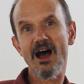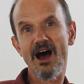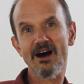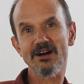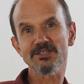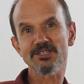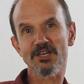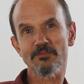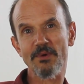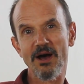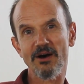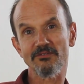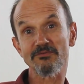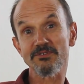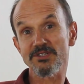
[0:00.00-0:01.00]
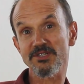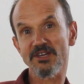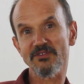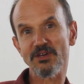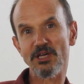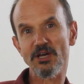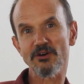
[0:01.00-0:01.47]
ask about
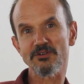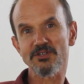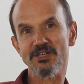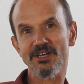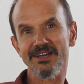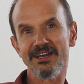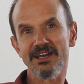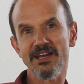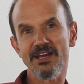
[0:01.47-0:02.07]
receiving coaching.